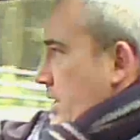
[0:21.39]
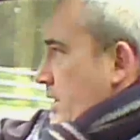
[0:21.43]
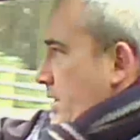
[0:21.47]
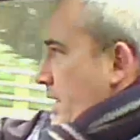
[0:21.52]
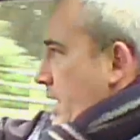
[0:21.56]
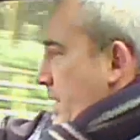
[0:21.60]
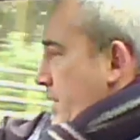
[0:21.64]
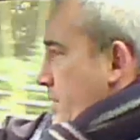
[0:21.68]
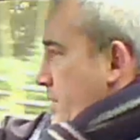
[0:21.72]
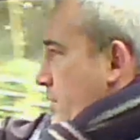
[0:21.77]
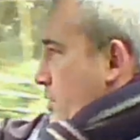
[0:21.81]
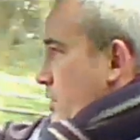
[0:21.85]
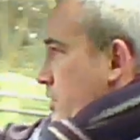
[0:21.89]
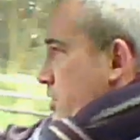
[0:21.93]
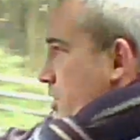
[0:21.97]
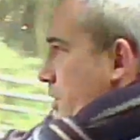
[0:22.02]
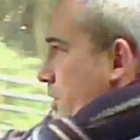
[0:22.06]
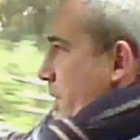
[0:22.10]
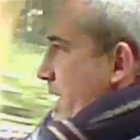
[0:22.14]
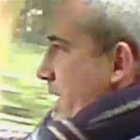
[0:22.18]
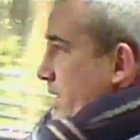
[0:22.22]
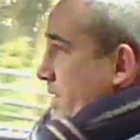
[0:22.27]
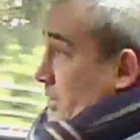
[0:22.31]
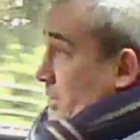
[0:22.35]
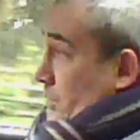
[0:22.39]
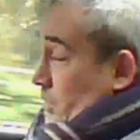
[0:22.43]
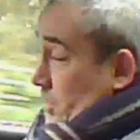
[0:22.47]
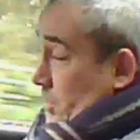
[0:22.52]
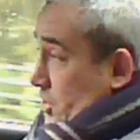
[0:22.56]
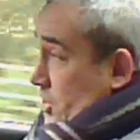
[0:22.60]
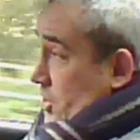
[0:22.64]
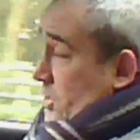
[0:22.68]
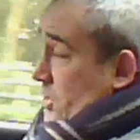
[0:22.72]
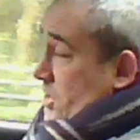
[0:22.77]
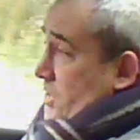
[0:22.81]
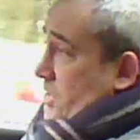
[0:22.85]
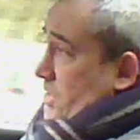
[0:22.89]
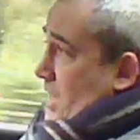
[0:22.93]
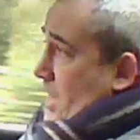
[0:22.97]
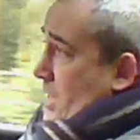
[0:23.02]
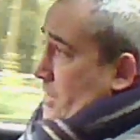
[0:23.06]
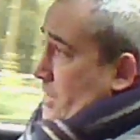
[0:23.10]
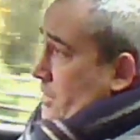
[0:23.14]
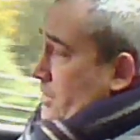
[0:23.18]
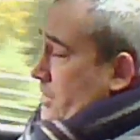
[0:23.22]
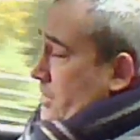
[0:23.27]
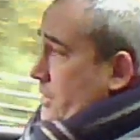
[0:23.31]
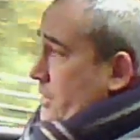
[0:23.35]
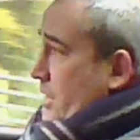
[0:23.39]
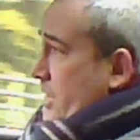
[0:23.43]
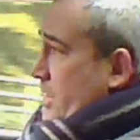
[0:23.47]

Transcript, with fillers: than the automatic, which is standard.